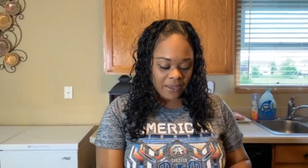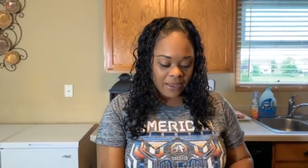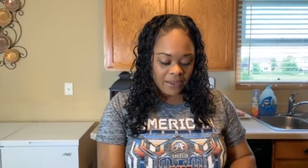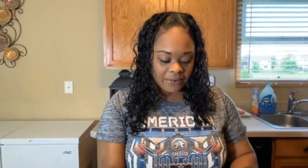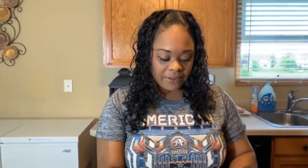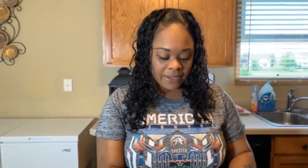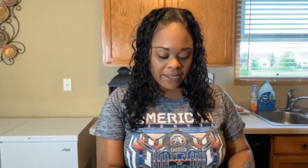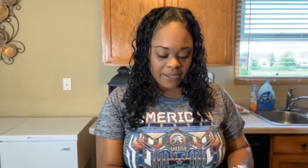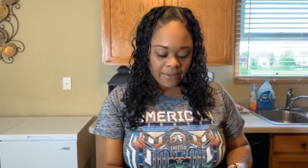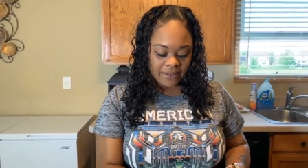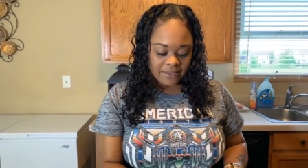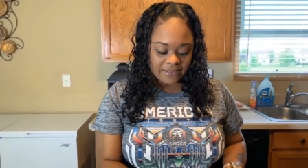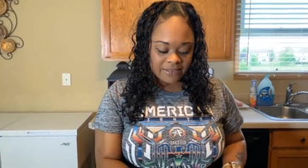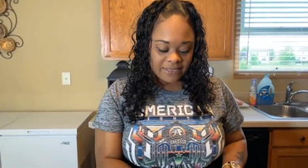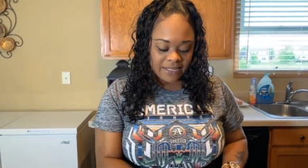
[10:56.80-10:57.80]
Okay,
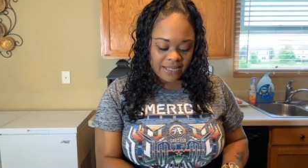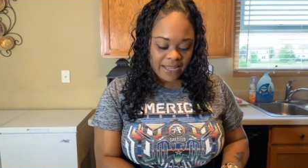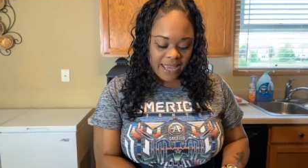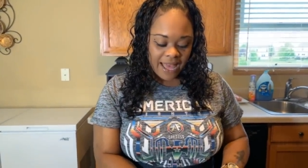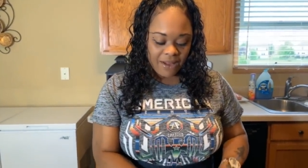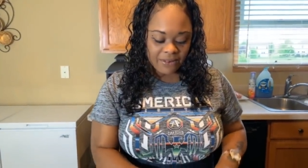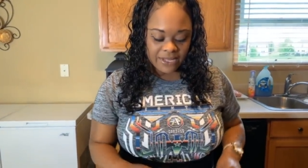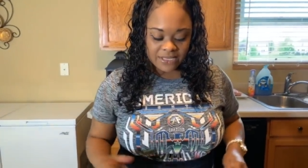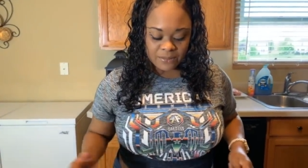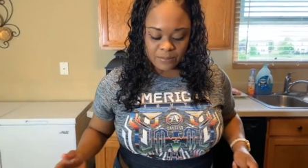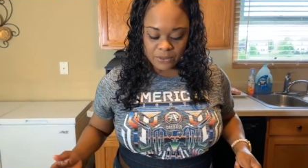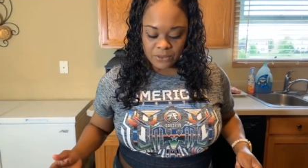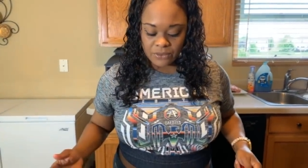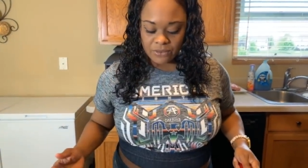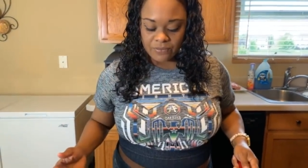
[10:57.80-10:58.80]
see how it's
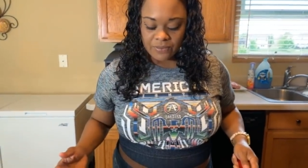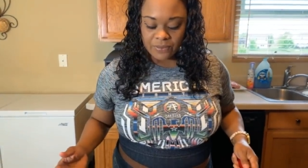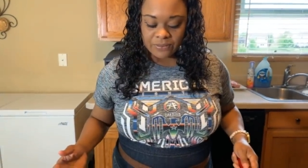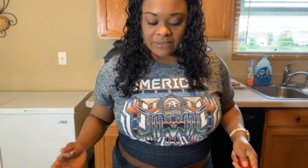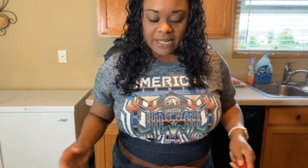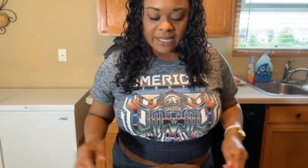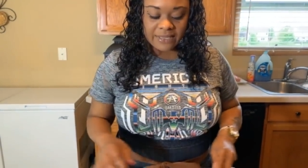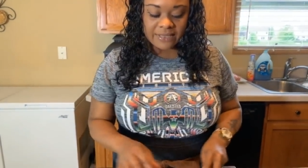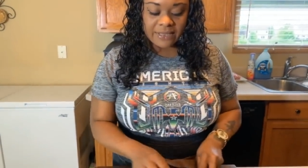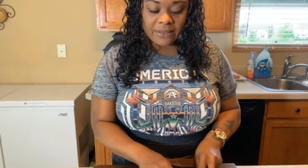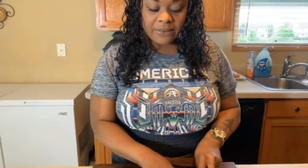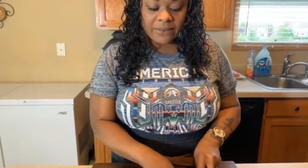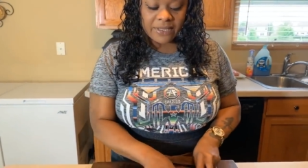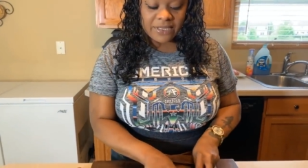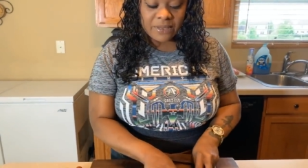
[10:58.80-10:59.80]
beautiful, nice and
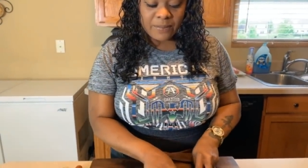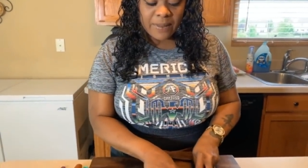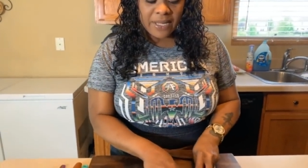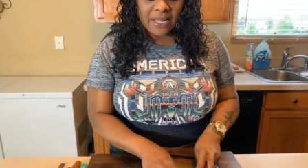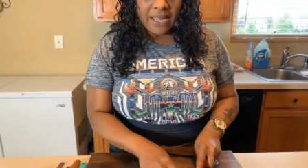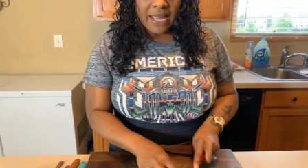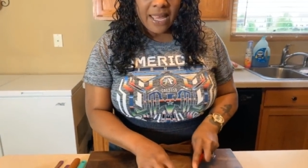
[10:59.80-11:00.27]
crispy.